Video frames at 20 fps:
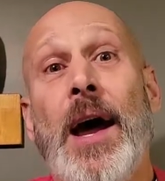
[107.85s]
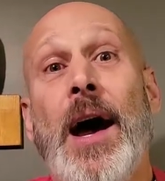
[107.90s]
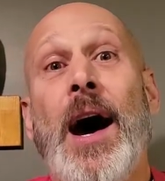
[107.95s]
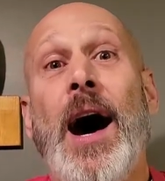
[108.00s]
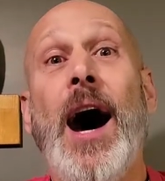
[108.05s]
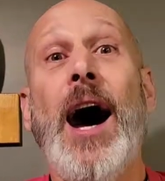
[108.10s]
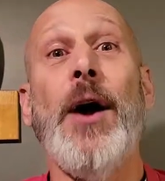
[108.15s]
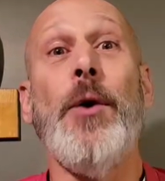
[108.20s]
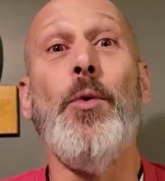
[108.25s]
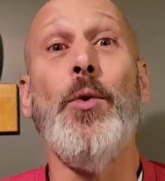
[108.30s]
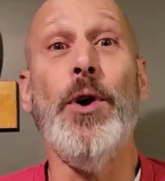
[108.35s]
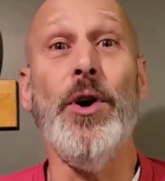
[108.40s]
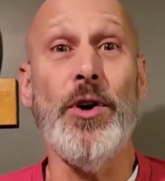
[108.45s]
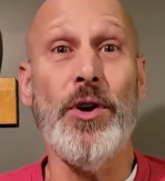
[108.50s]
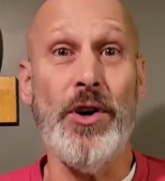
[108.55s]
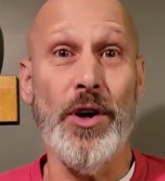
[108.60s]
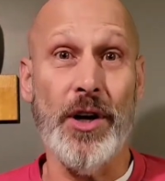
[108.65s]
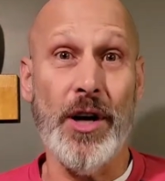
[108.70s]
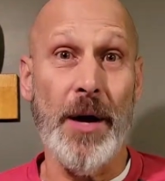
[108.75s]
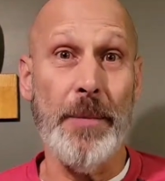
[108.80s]
I will
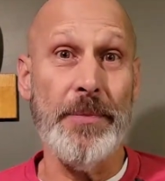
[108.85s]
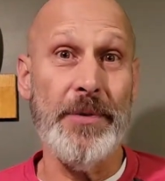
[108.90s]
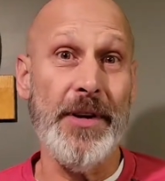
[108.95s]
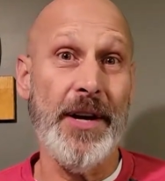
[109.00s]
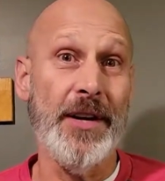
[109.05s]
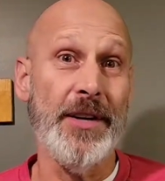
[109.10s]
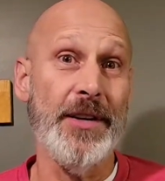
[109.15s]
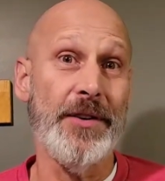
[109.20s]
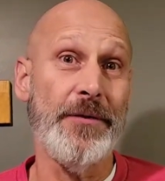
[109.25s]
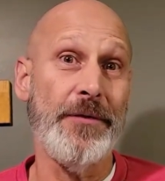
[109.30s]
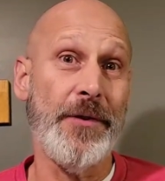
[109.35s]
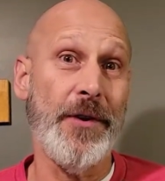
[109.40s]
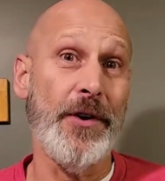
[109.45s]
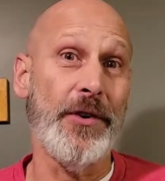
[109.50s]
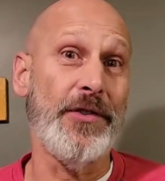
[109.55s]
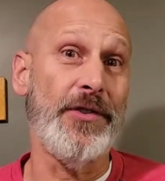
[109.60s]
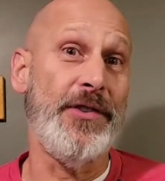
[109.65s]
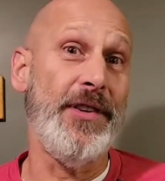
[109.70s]
cook up the onion first.